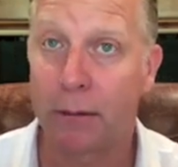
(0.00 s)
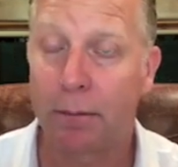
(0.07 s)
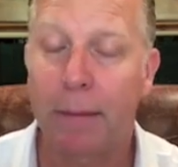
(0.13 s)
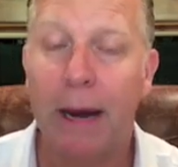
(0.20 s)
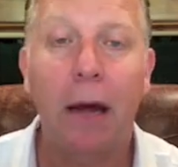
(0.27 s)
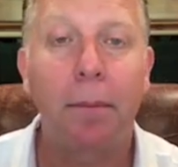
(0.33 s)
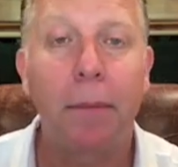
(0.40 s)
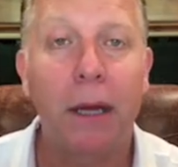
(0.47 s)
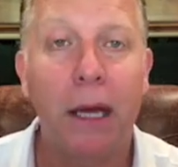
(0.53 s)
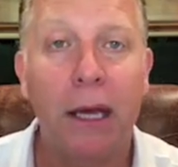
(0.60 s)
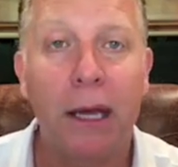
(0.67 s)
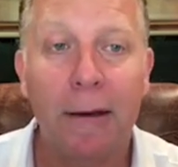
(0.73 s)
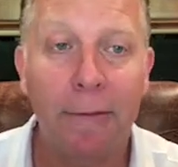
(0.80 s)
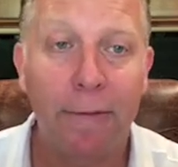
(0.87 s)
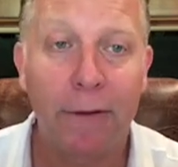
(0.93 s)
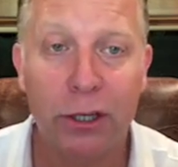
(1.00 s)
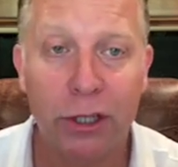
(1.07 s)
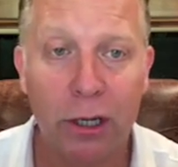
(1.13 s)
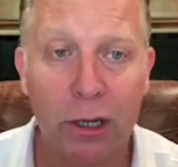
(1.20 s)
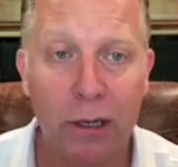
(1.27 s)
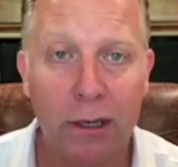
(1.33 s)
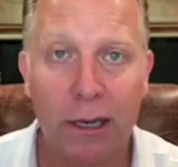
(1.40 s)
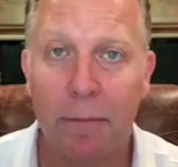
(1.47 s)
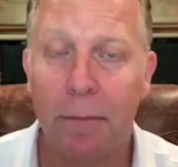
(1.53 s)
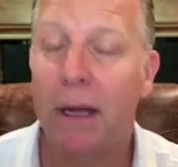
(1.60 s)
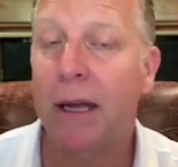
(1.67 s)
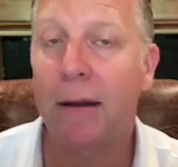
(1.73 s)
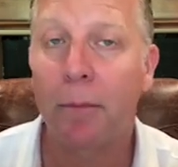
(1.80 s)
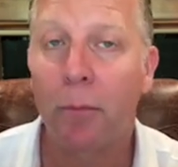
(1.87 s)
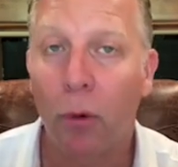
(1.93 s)
by being efficient and
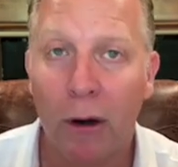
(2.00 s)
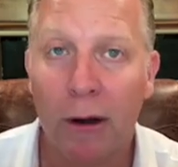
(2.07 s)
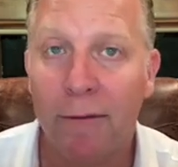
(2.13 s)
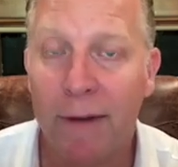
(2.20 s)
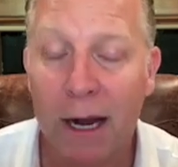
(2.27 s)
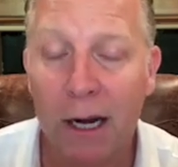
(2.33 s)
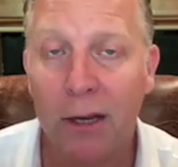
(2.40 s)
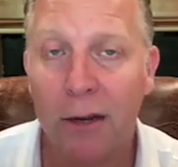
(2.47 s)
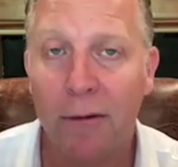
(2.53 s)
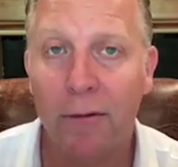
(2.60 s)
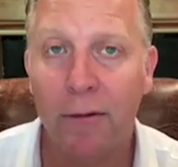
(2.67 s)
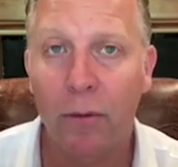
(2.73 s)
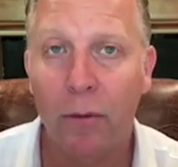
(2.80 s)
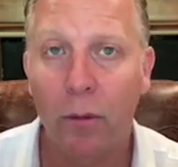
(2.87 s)
being more effective,